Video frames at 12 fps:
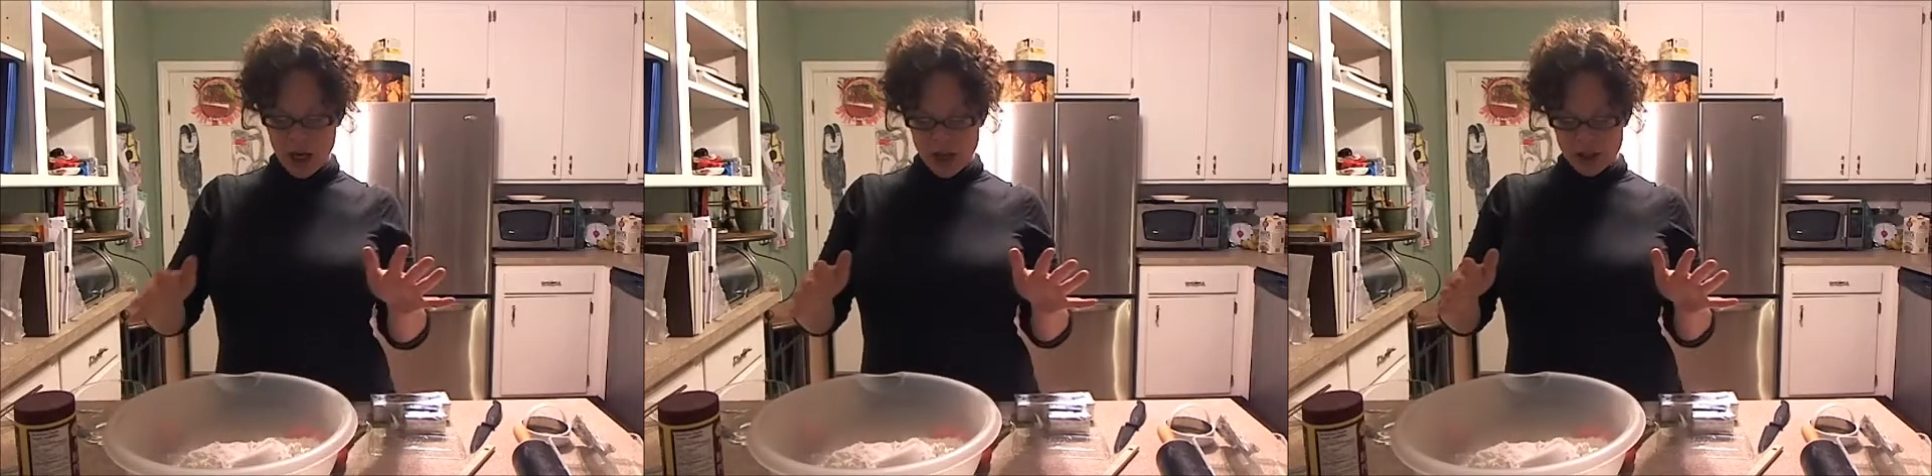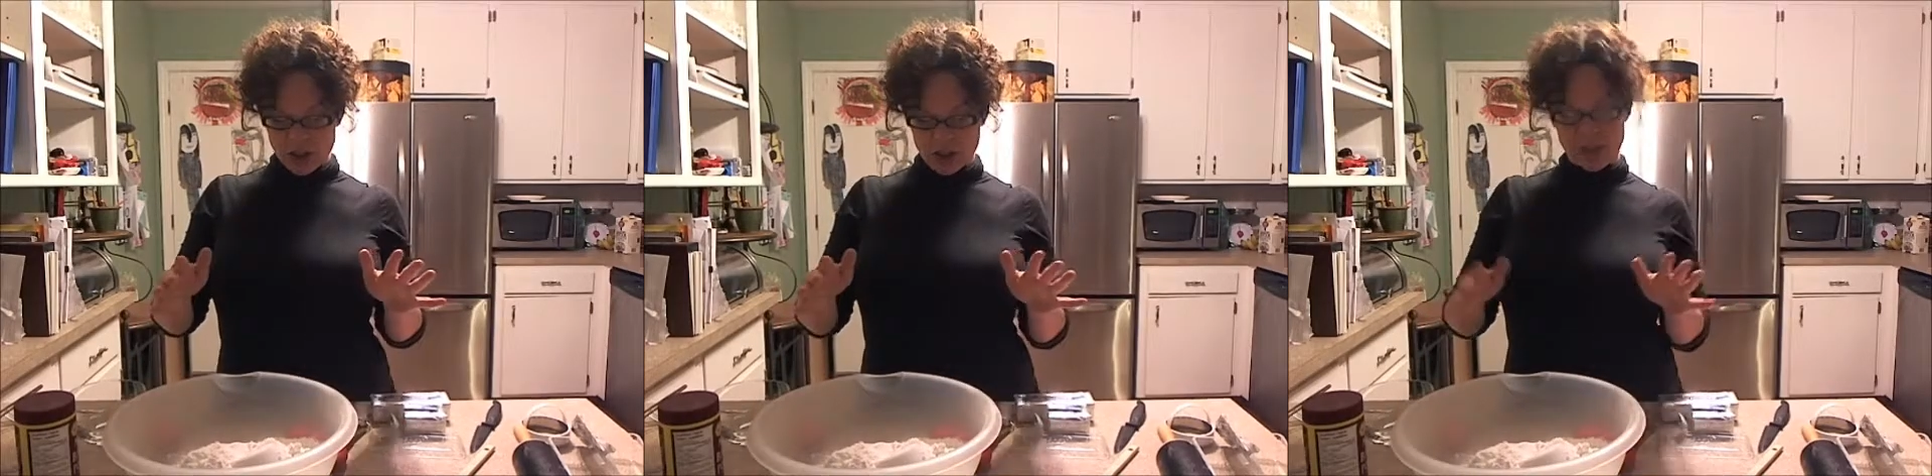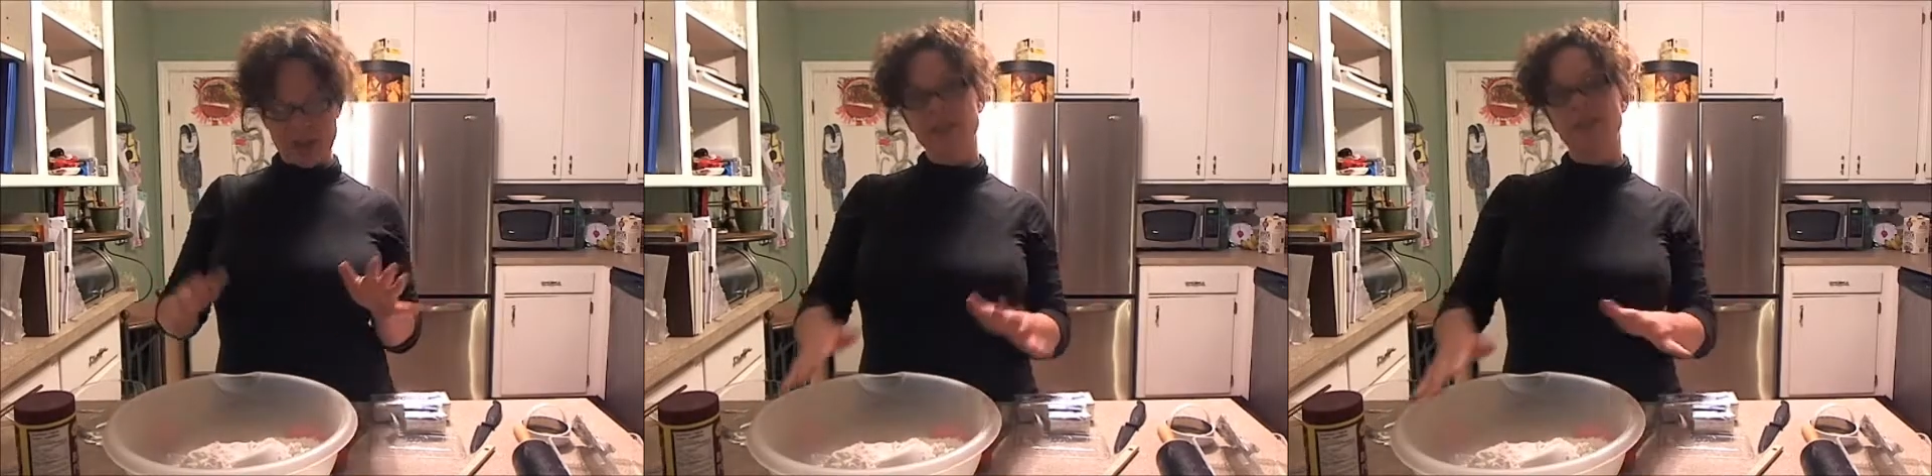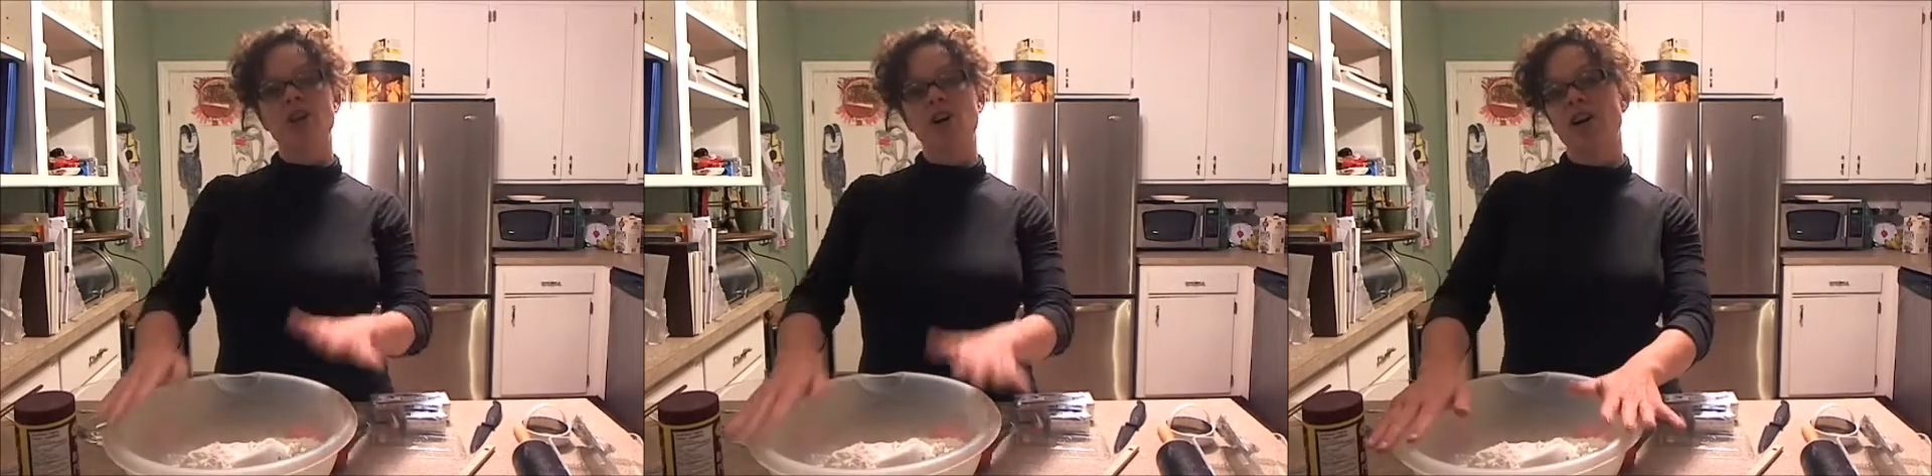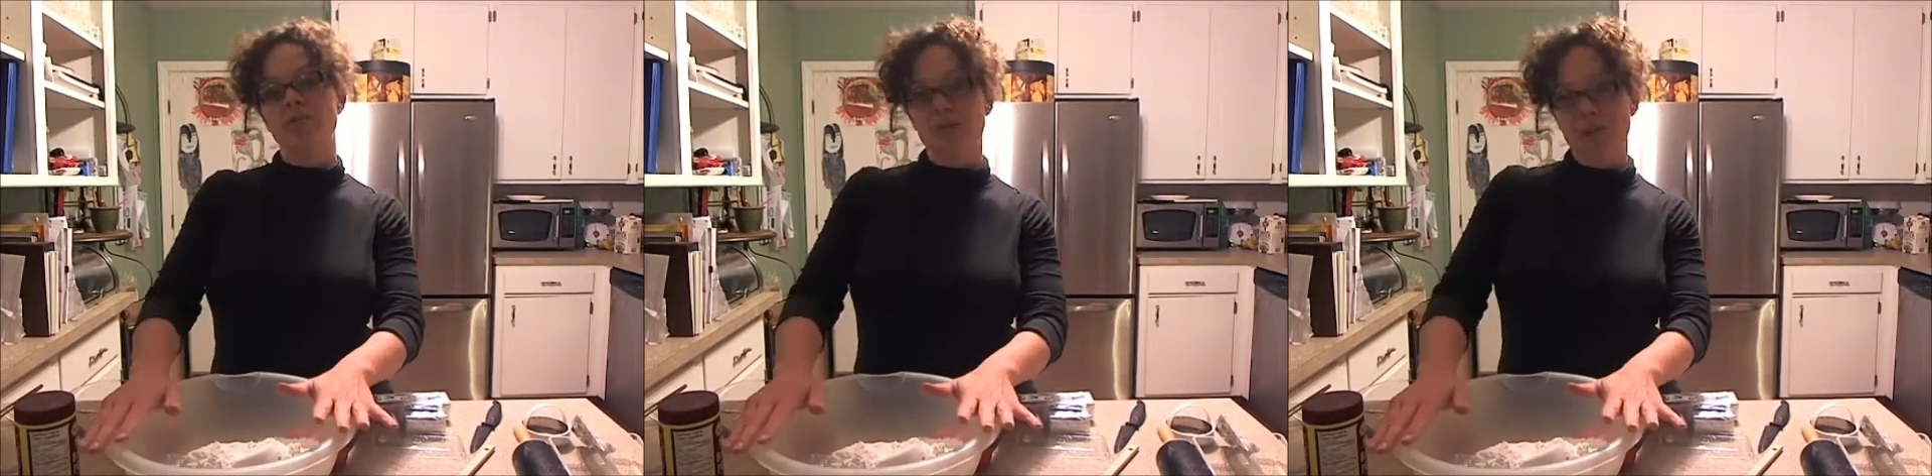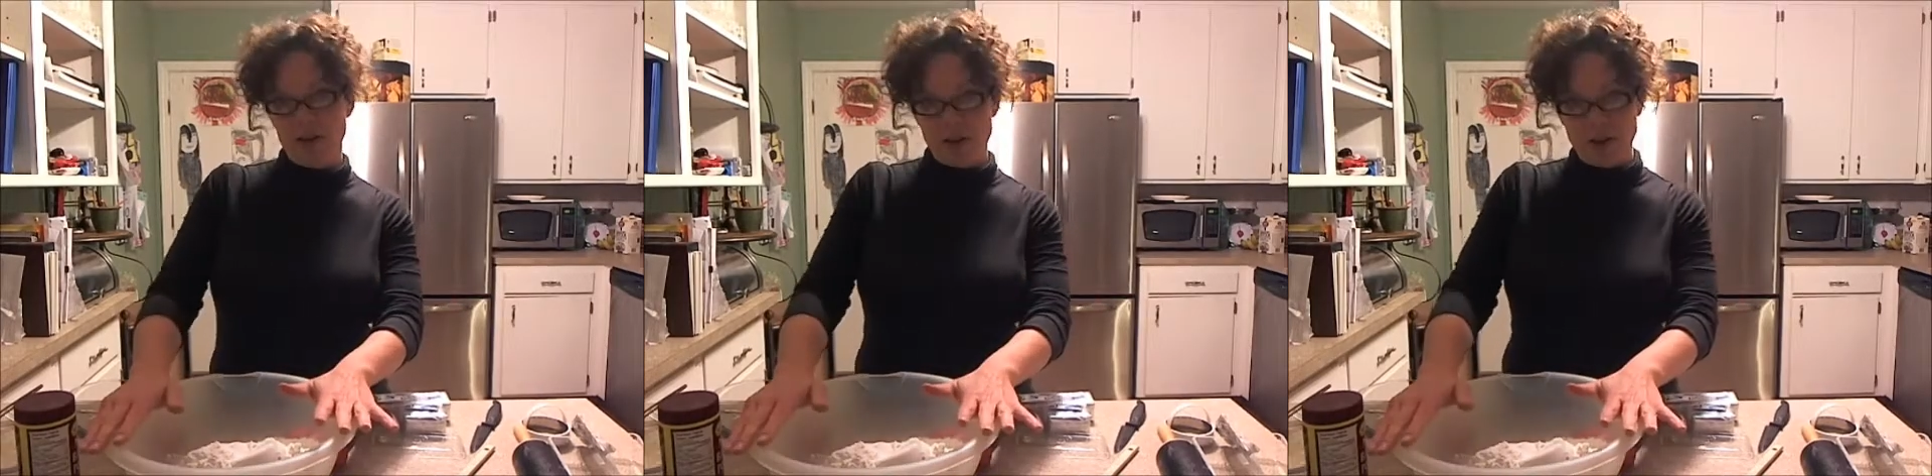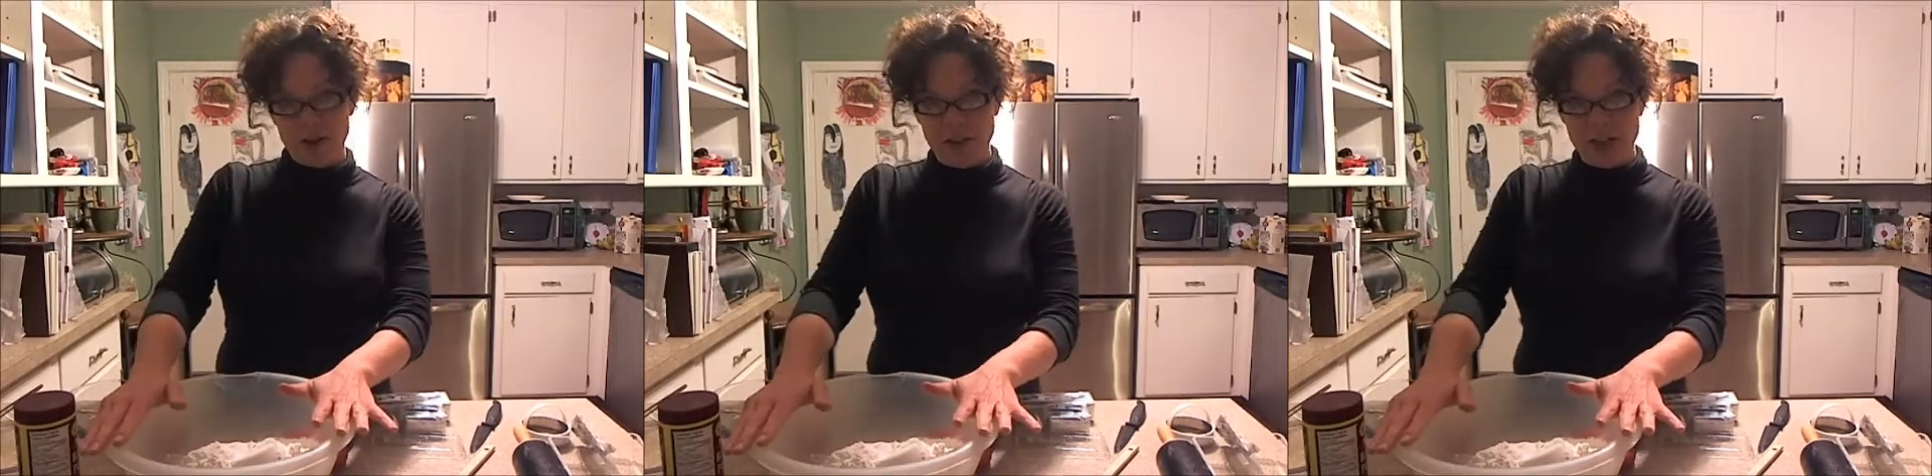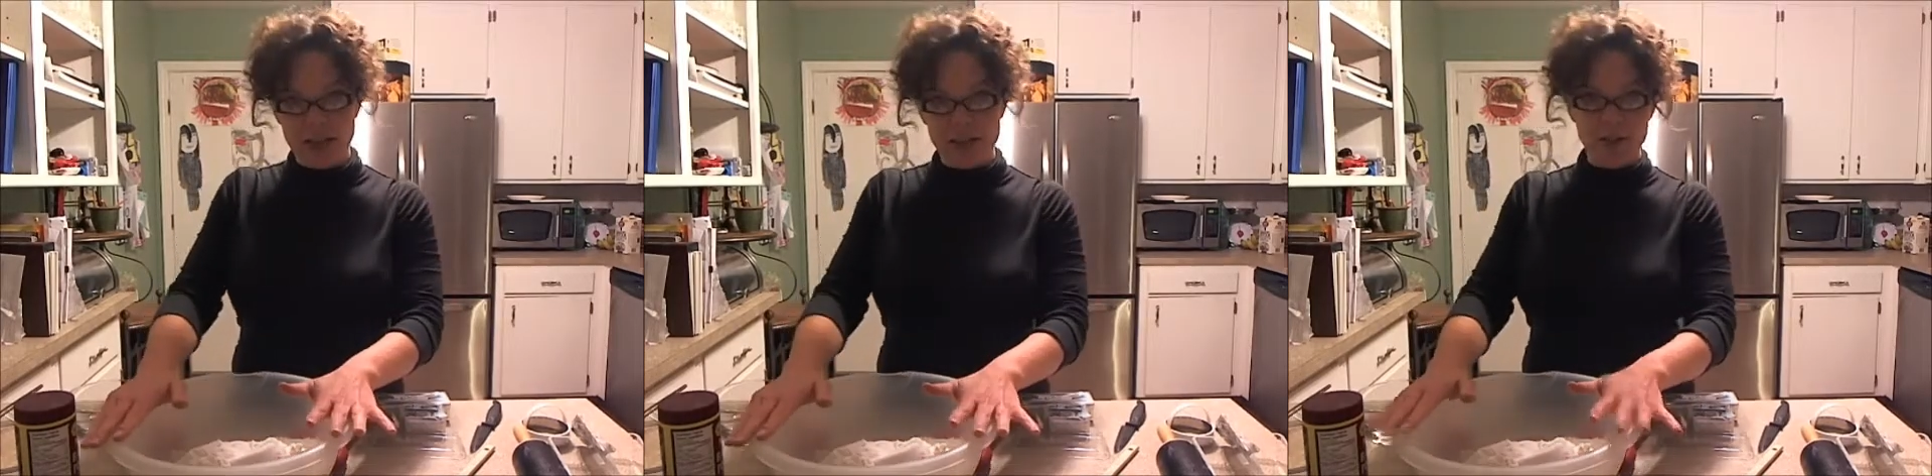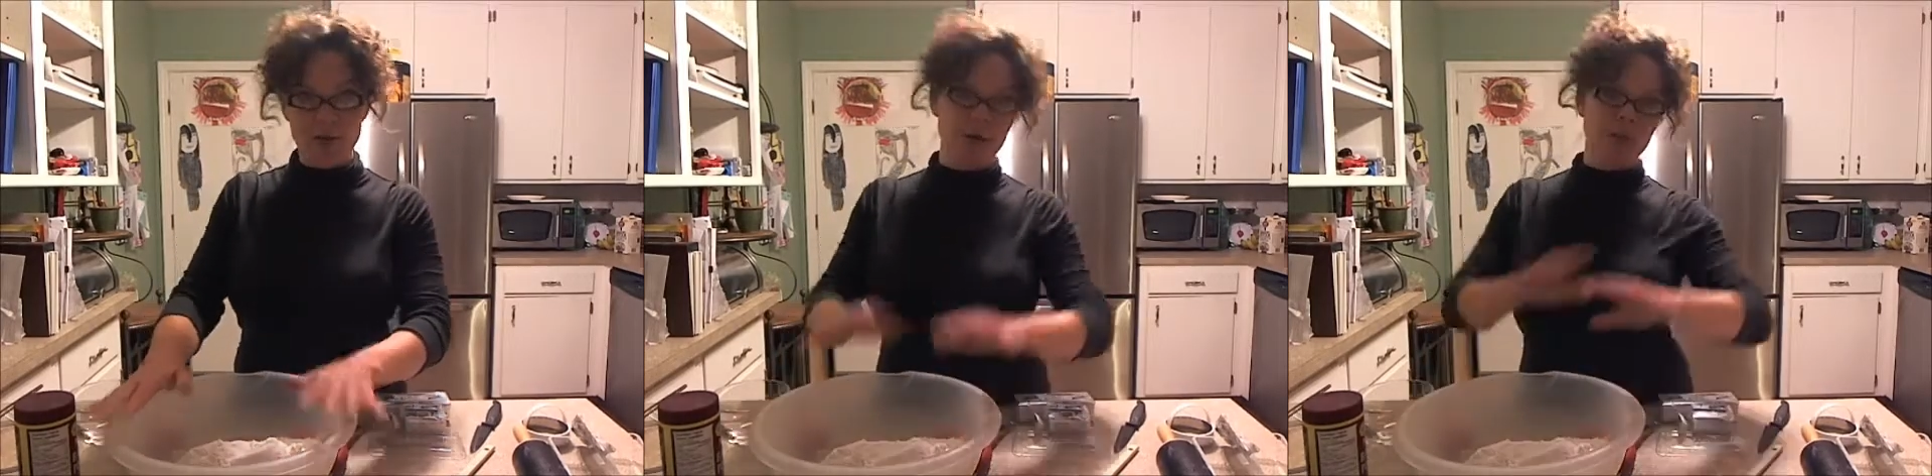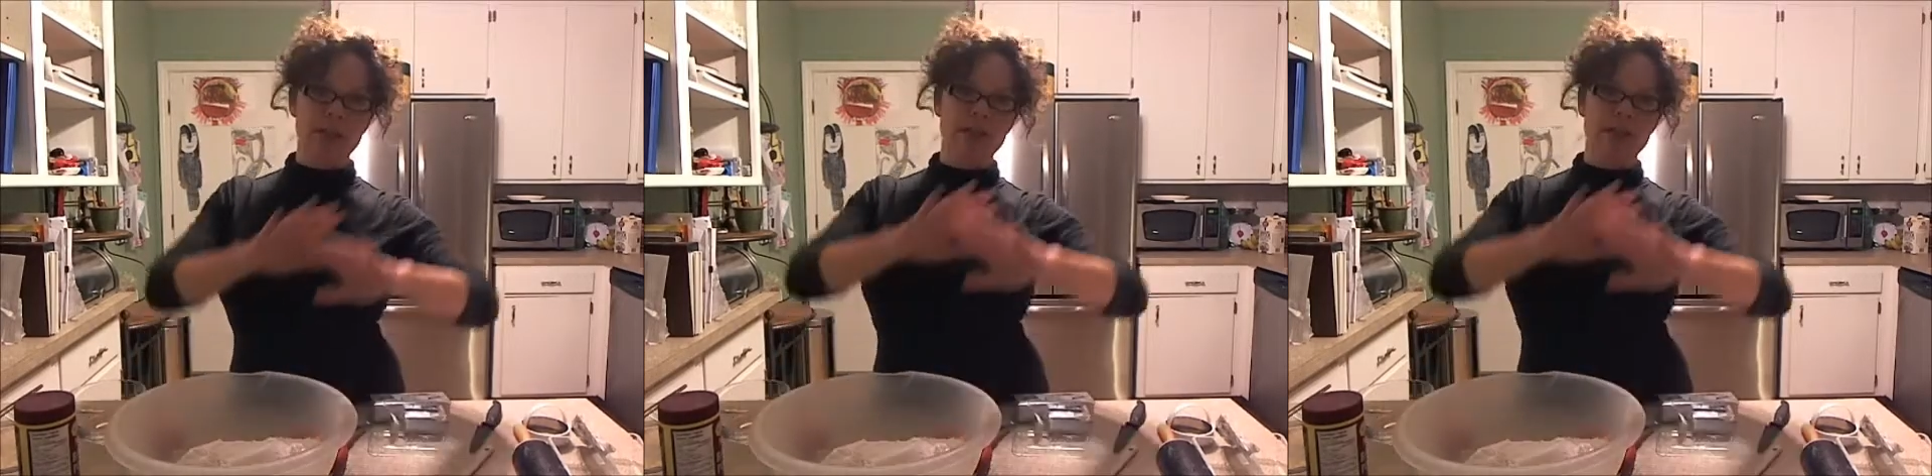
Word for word: So let's start off with our ingredients. We're going